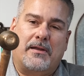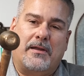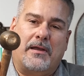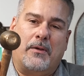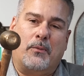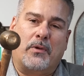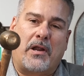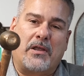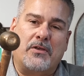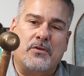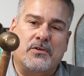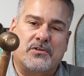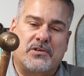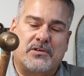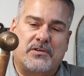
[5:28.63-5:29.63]
and what I
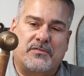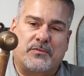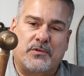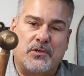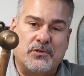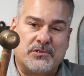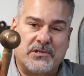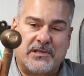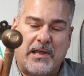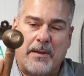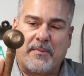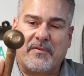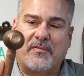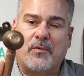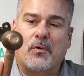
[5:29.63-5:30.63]
use this
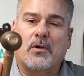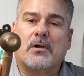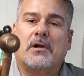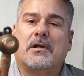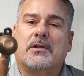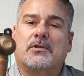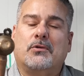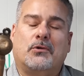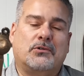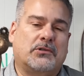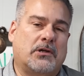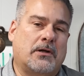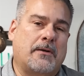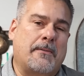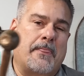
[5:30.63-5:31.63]
hammer for on a tool
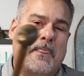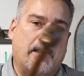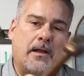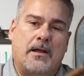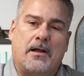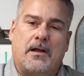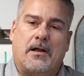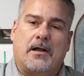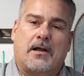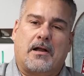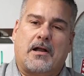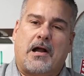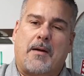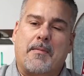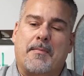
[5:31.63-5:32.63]
truck,
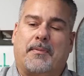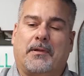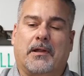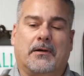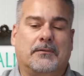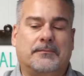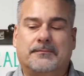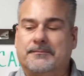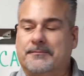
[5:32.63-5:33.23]
comment below.